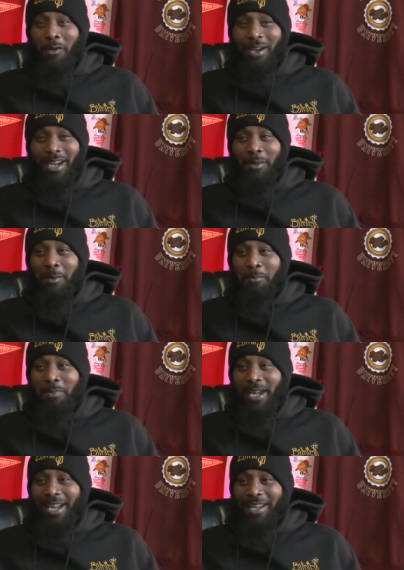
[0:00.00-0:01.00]
like I
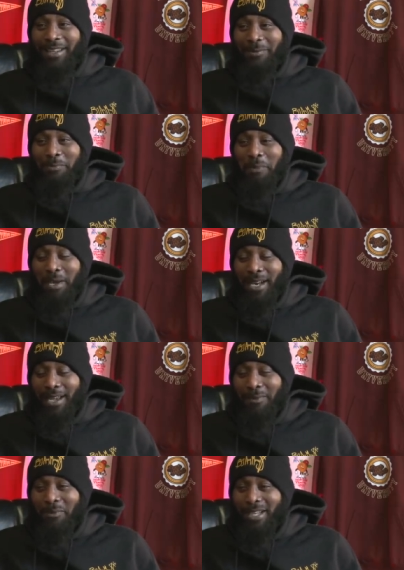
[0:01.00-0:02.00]
bank. and our